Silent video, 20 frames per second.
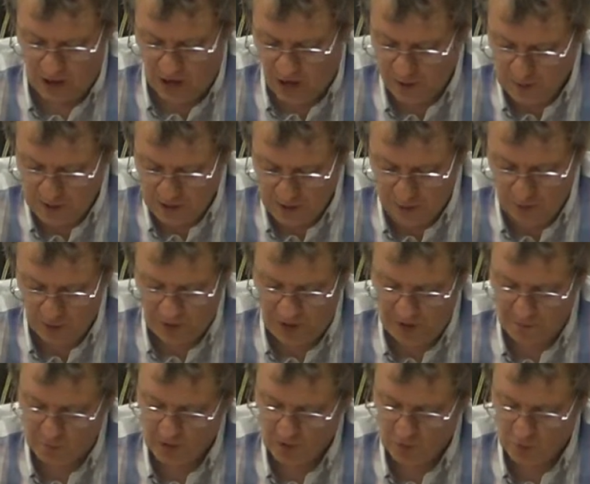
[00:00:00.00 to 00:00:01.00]
Are people
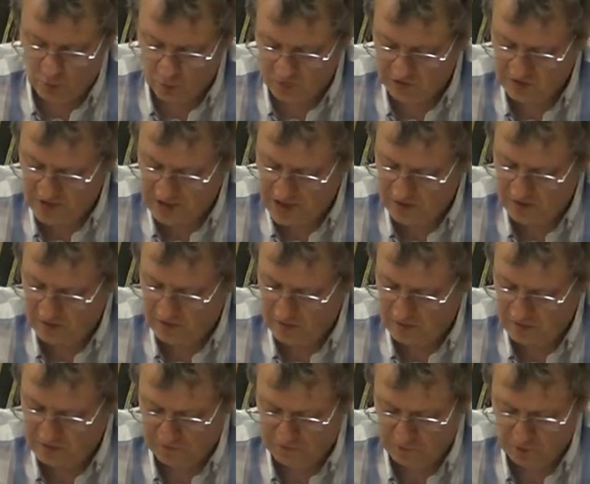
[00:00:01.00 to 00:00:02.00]
happier or sadder than
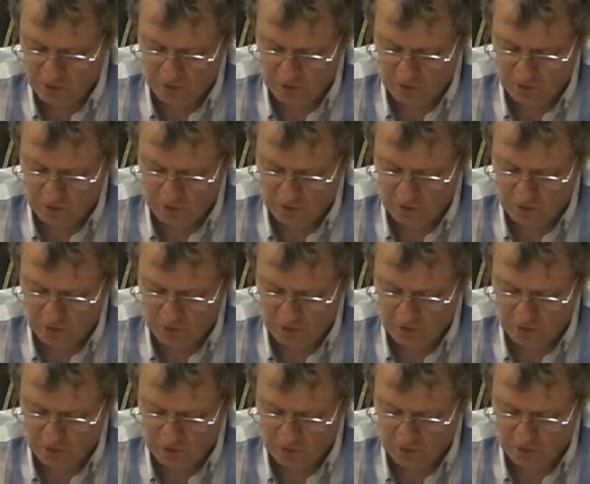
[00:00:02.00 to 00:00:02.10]
they